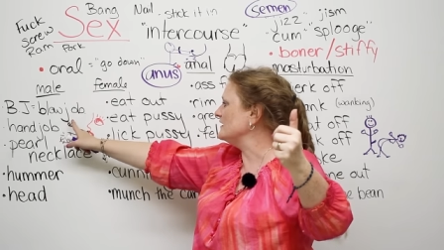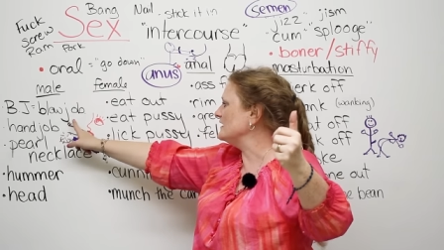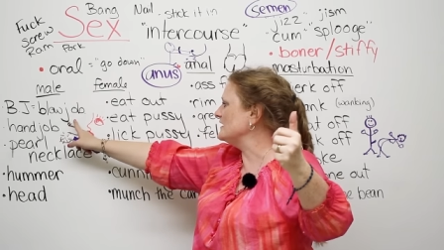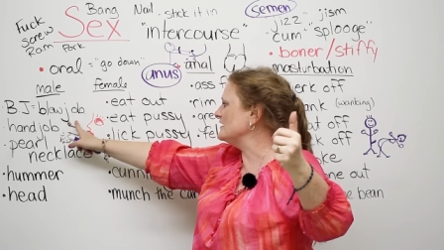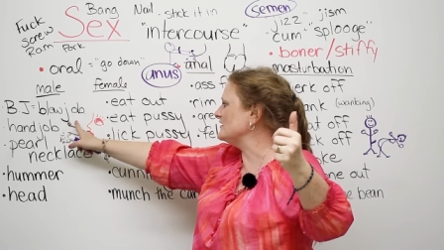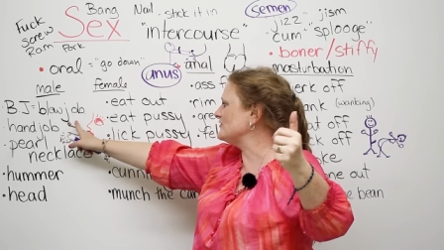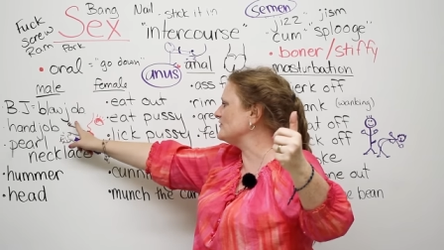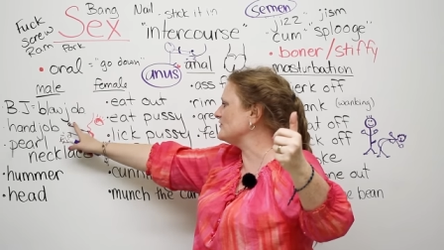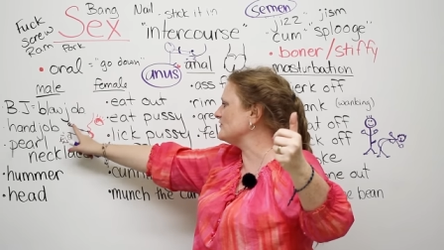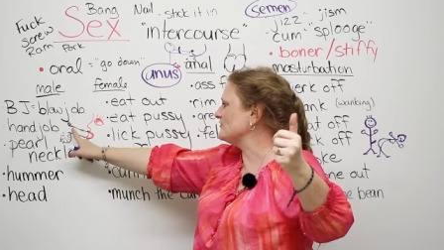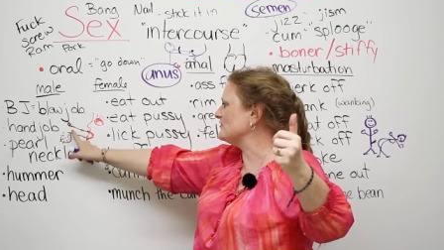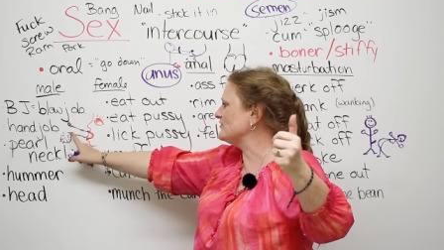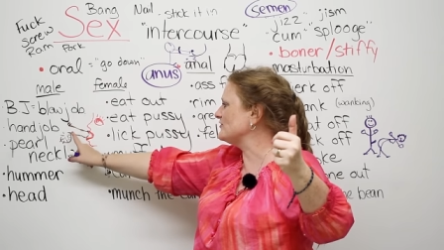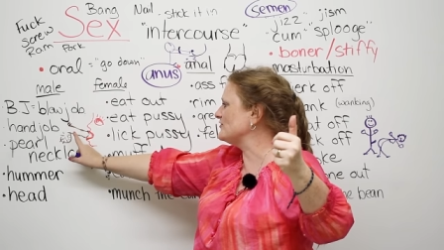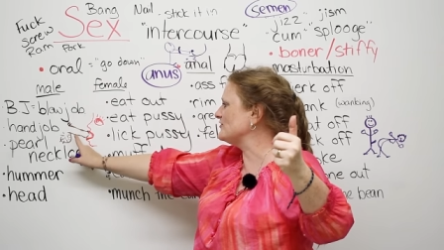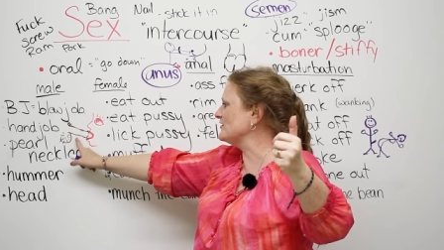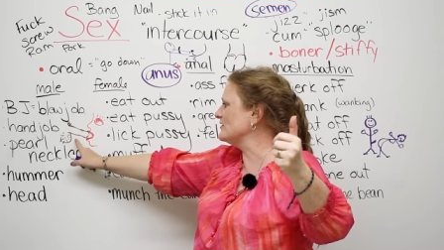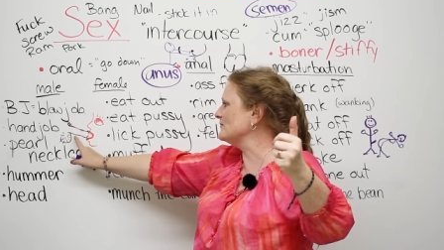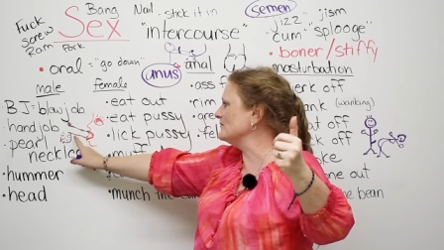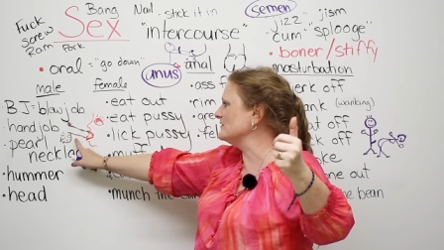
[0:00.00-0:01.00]
It's
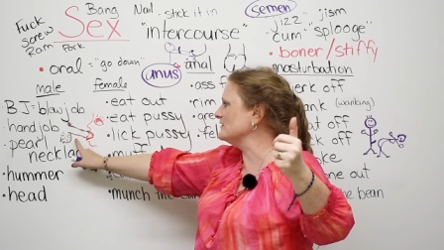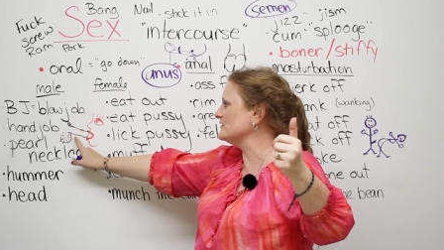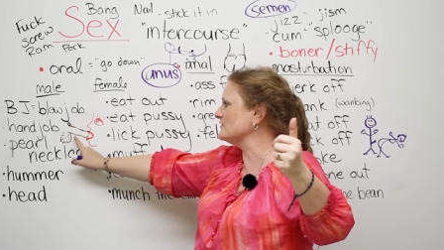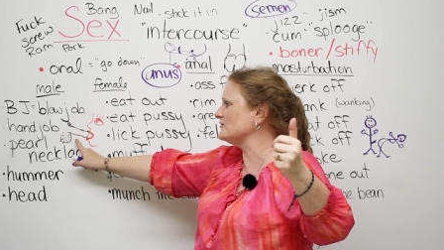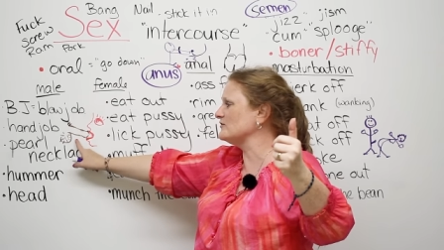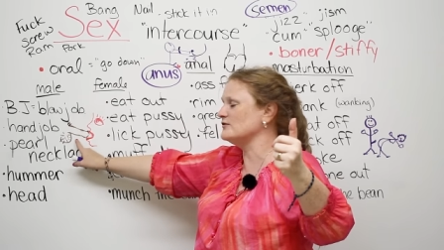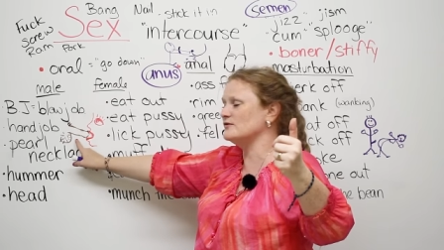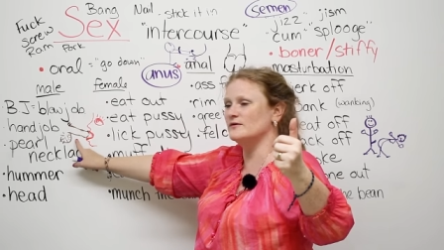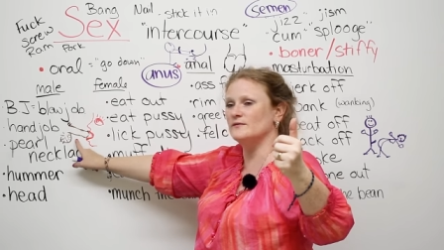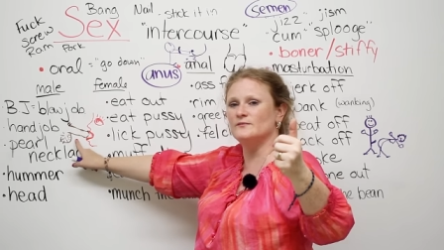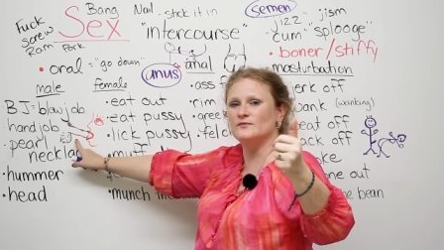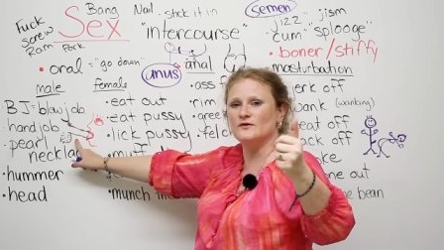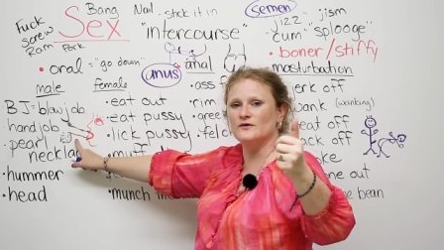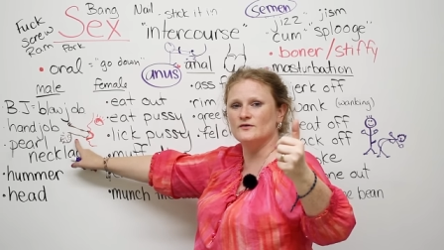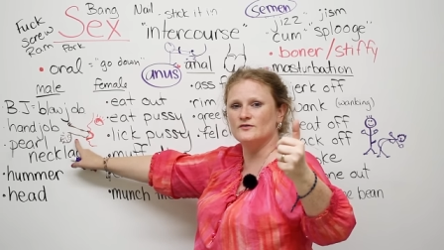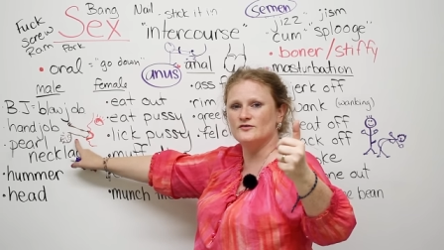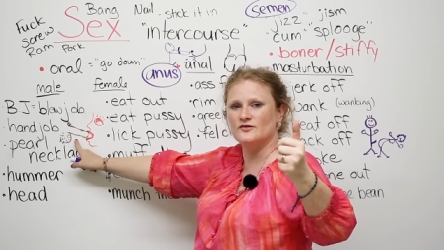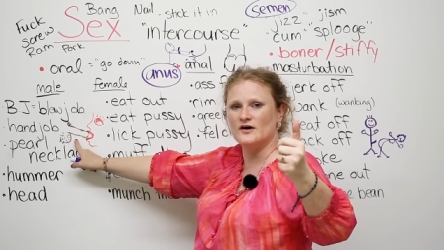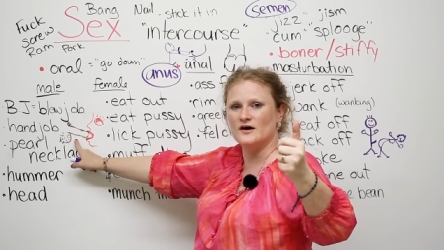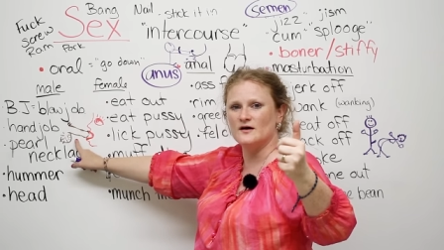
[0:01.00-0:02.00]
similar to a
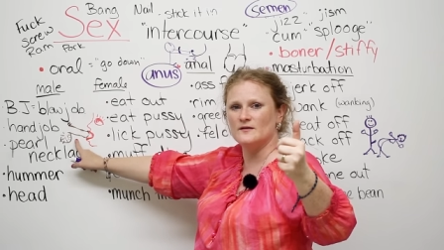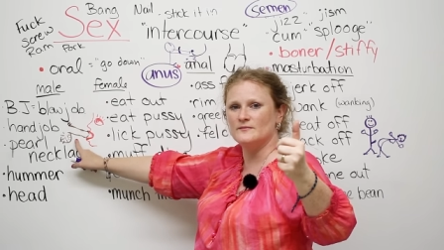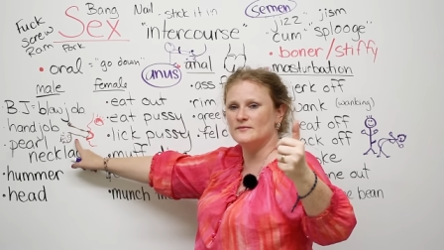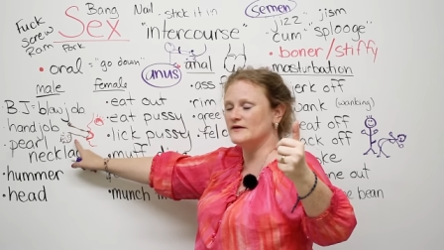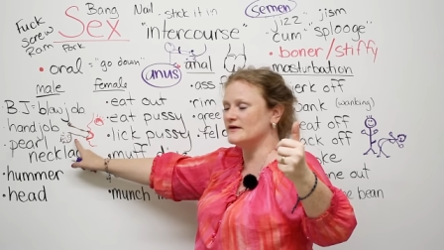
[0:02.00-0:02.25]
blowjob,